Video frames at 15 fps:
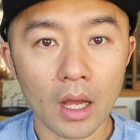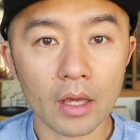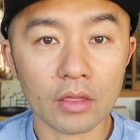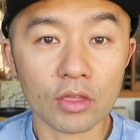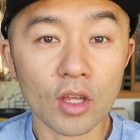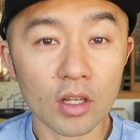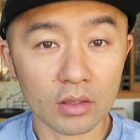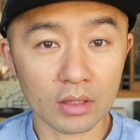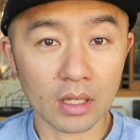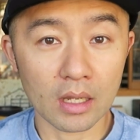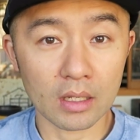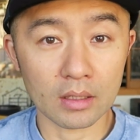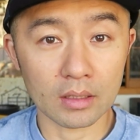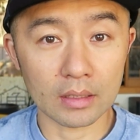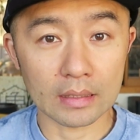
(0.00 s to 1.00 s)
I thought
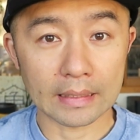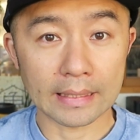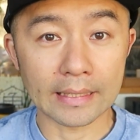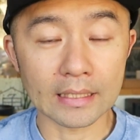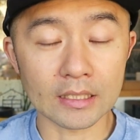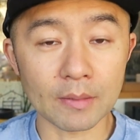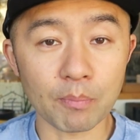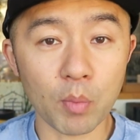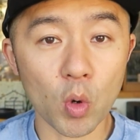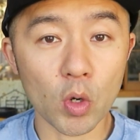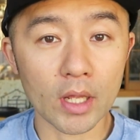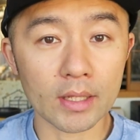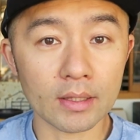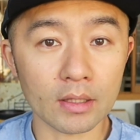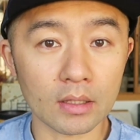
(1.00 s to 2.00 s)
that it is
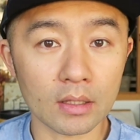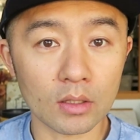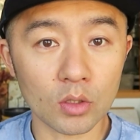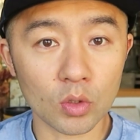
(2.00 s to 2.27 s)
important